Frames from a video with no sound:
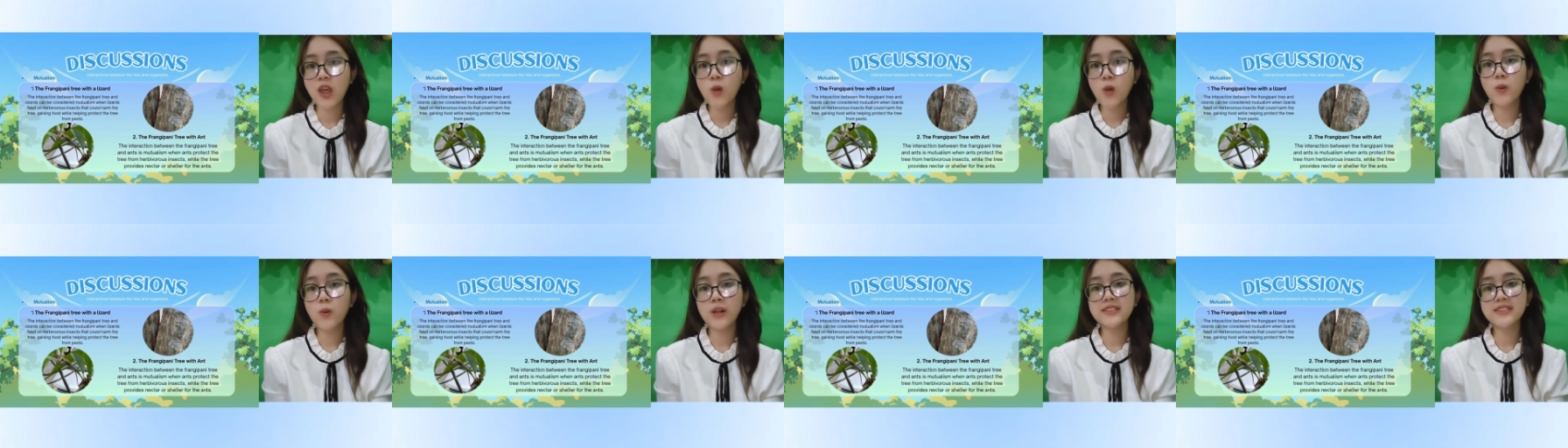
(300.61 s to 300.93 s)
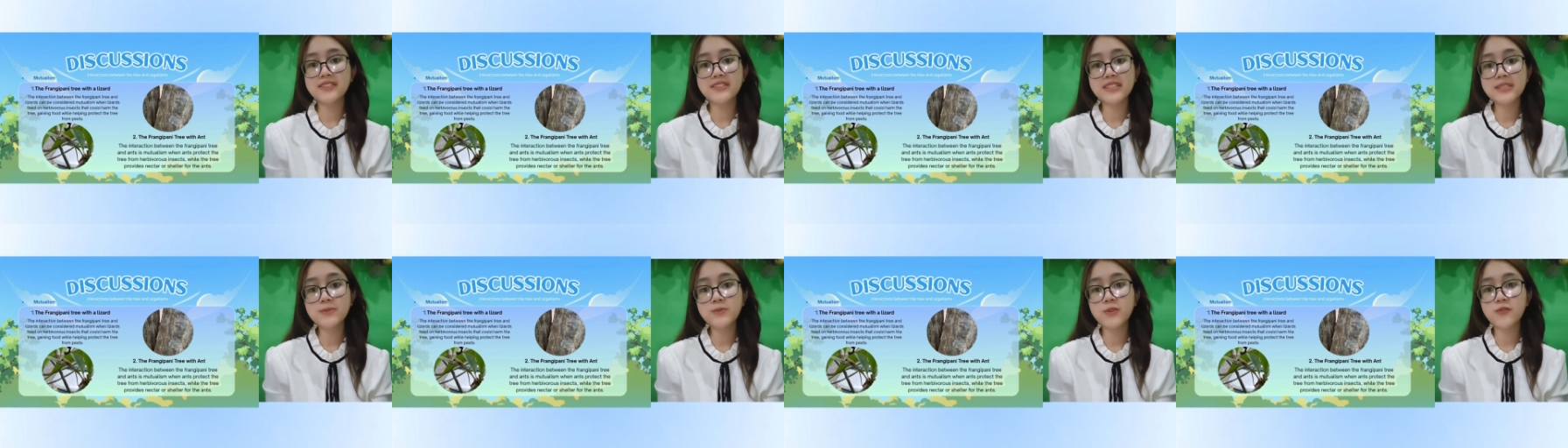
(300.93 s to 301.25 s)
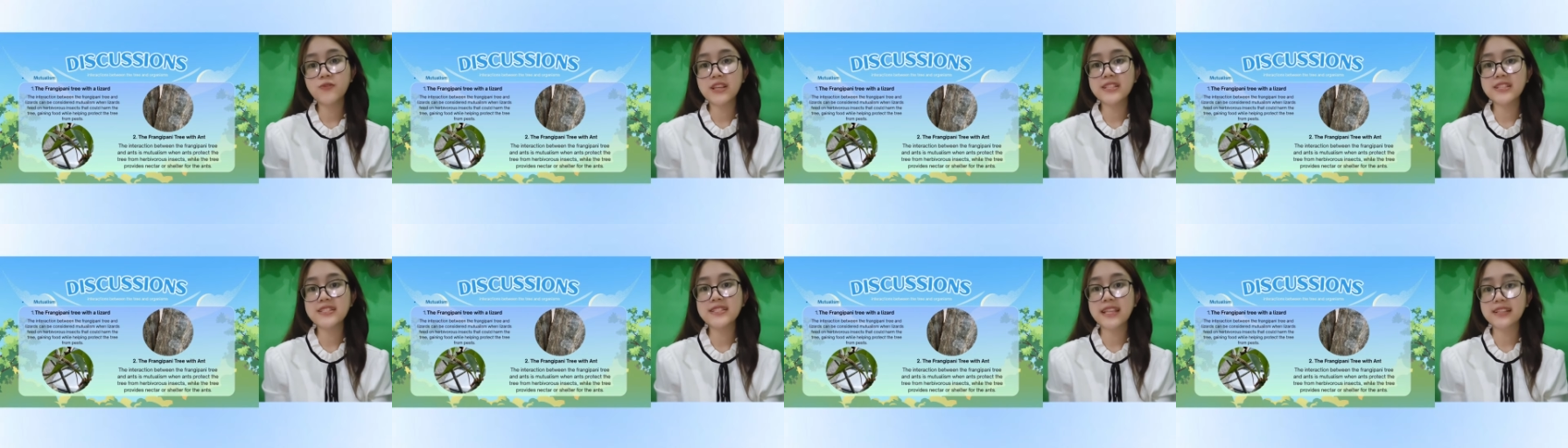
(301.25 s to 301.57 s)
while the tree
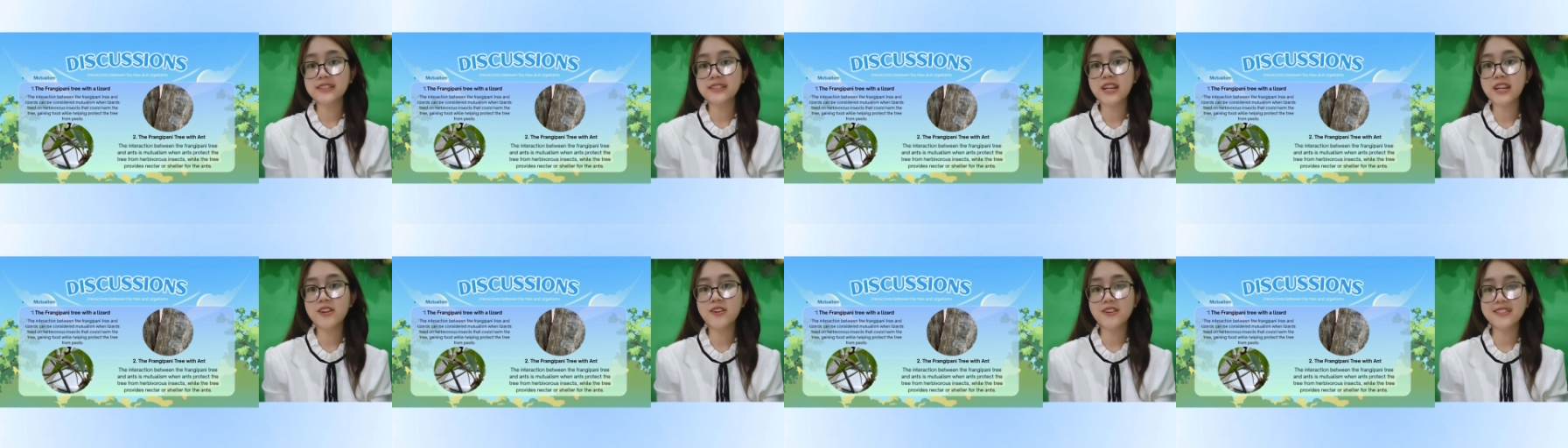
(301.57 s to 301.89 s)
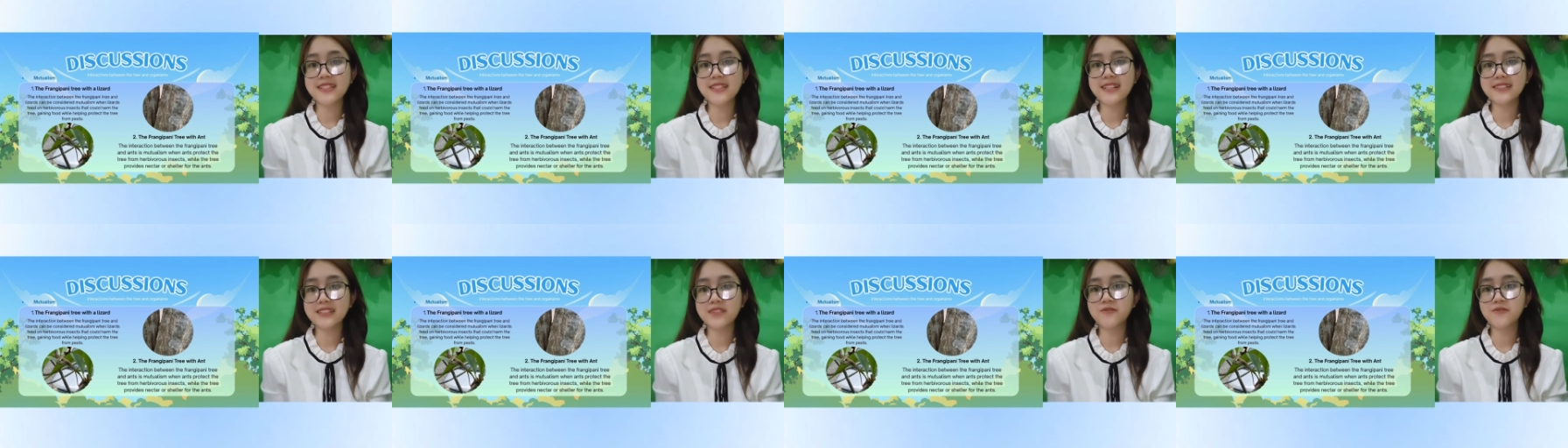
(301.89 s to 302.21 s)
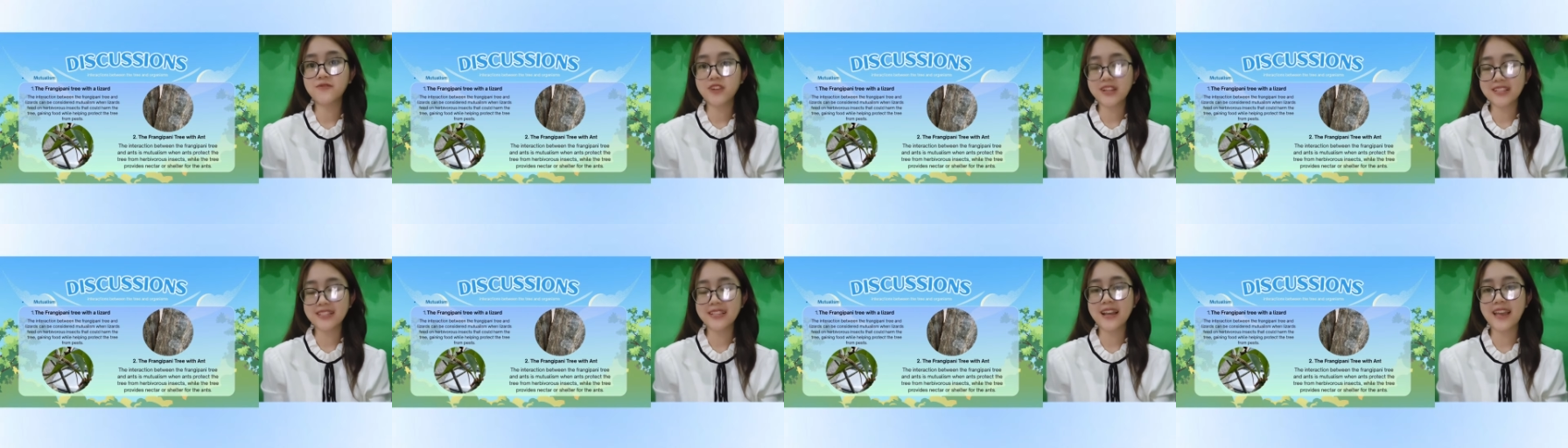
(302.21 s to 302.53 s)
provides nectar or shelter
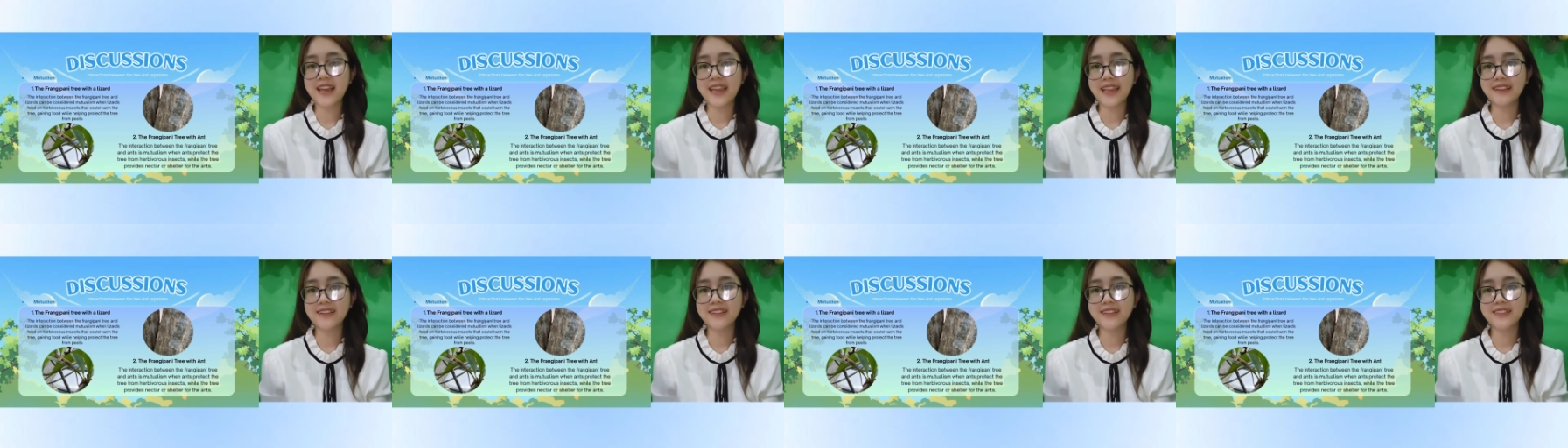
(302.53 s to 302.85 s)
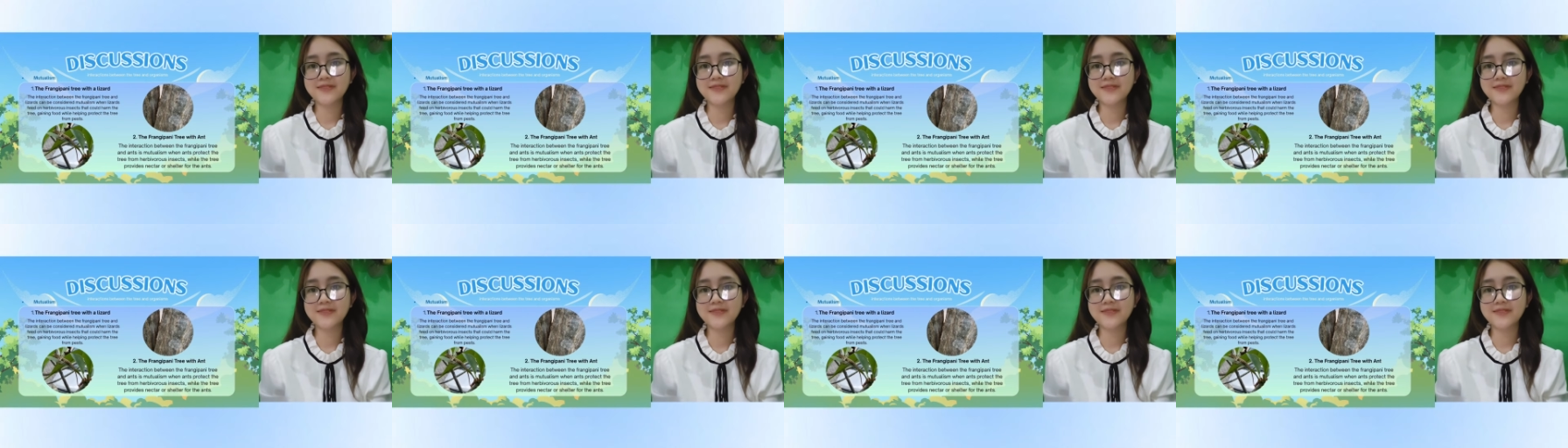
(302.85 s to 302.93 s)
for other ants.